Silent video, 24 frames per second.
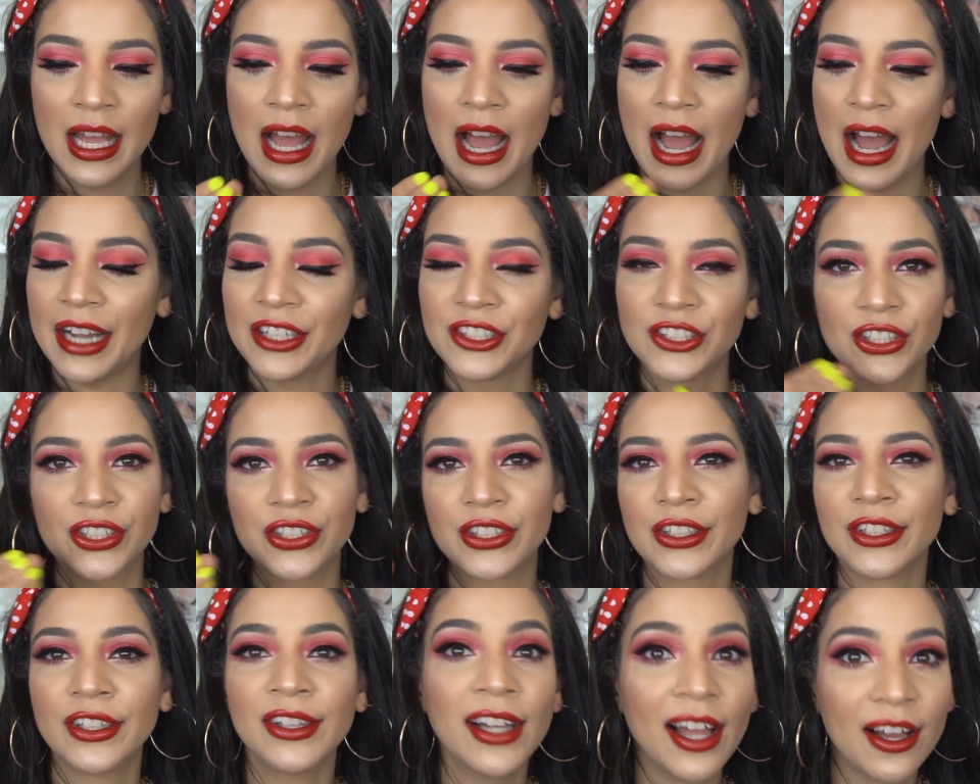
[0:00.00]
I
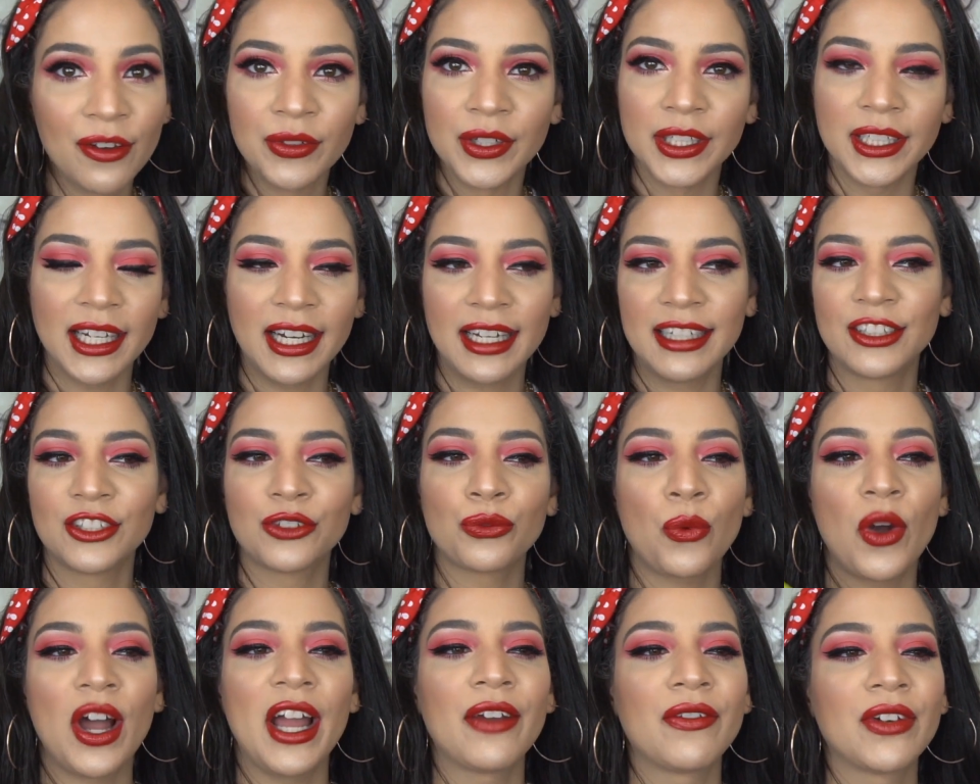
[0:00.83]
just love it. I
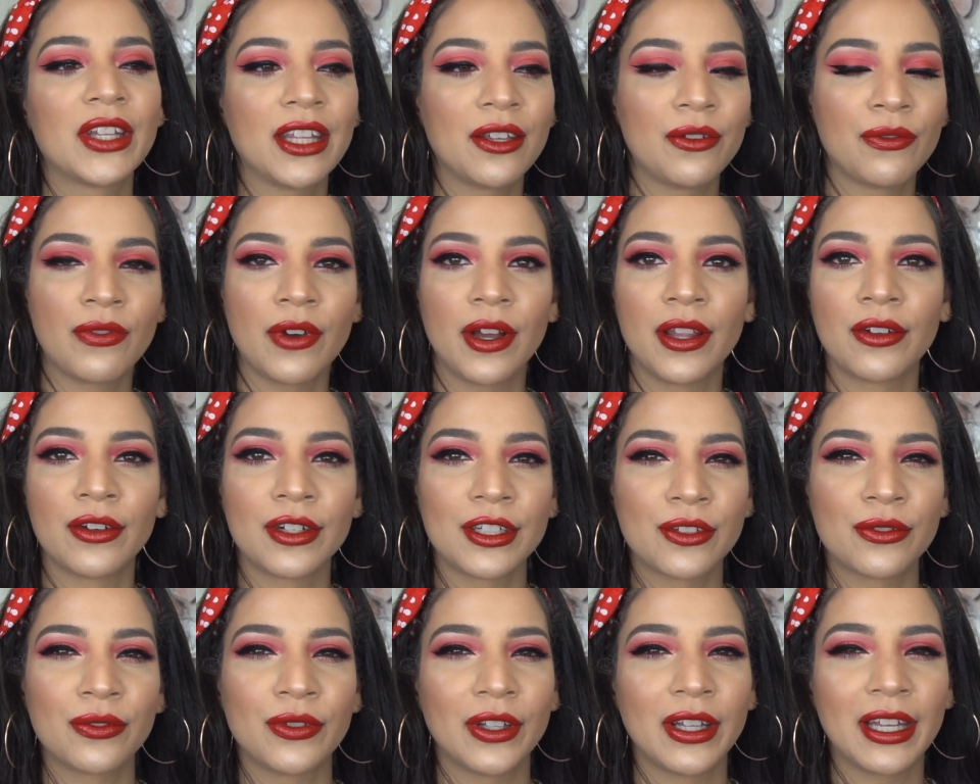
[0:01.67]
just want everything feather. I
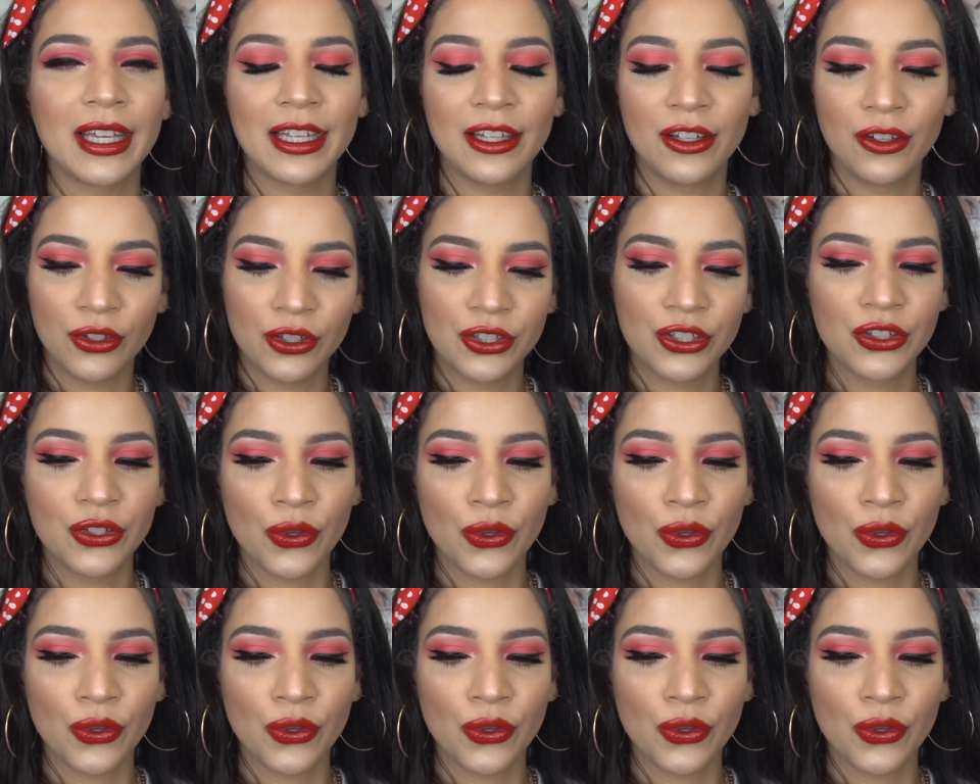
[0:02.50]
just feel like it looks